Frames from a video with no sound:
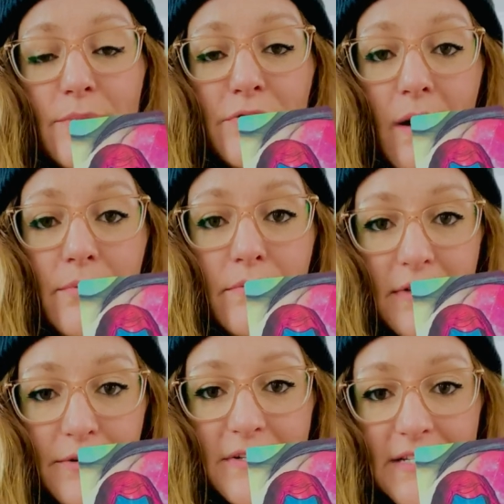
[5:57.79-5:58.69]

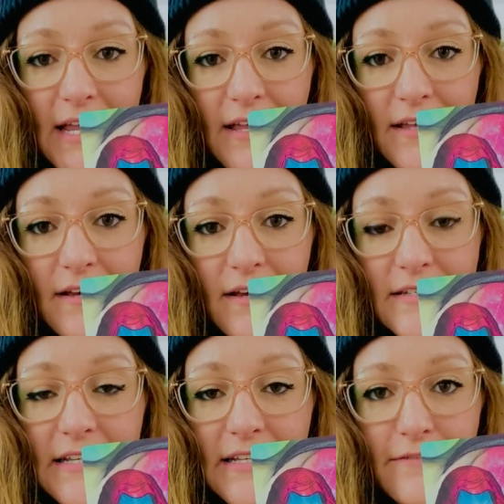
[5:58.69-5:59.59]
probably would take a
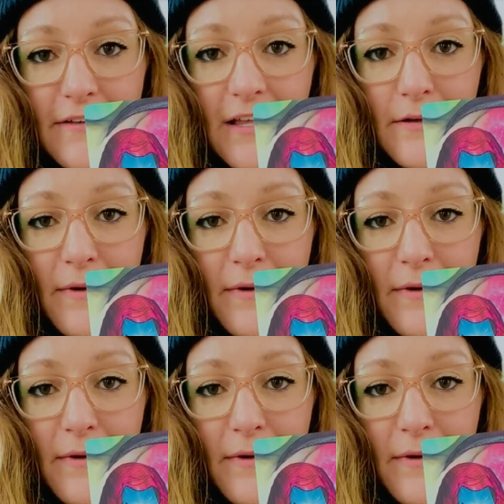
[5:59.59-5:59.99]
significant